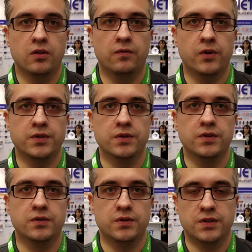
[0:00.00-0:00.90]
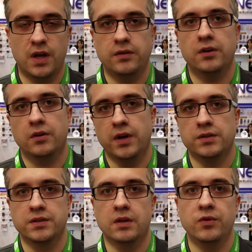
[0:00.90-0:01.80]
versus standard
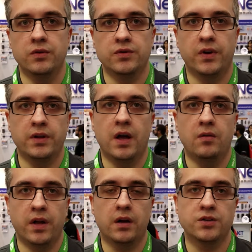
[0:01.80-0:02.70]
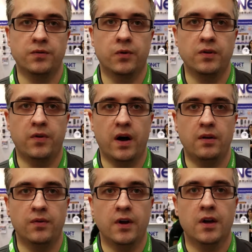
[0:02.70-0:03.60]
connectors that we use right now, like
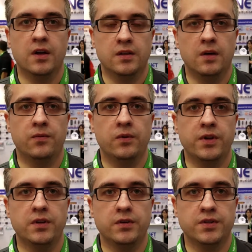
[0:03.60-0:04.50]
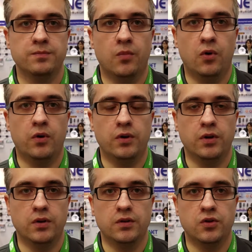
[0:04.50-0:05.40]
RJ45. Definitely there is more
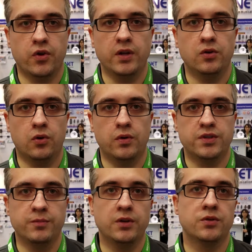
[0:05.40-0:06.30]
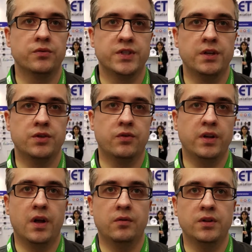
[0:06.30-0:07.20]
trend towards miniaturization
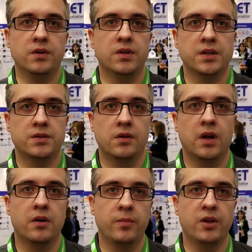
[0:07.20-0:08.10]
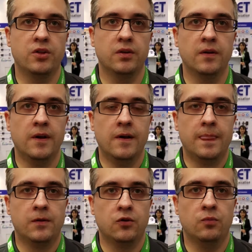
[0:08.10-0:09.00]
right now in the industrial automation
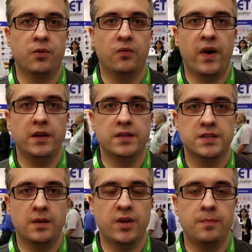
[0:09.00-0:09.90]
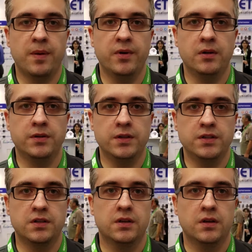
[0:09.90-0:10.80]
to provide the same
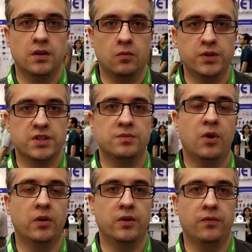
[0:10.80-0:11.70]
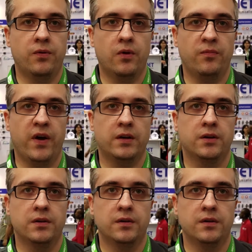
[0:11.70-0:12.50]
capabilities with a smaller form factor.